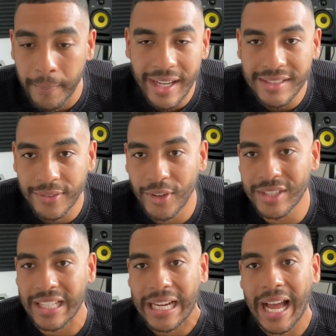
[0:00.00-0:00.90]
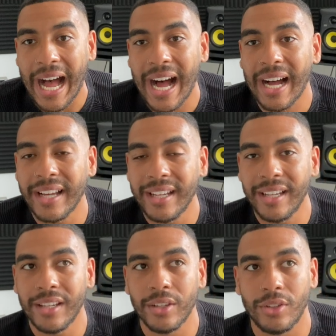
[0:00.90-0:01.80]
Here's the first thing.
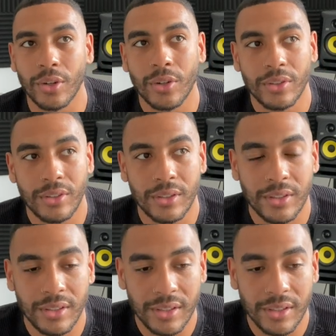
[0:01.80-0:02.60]
I don't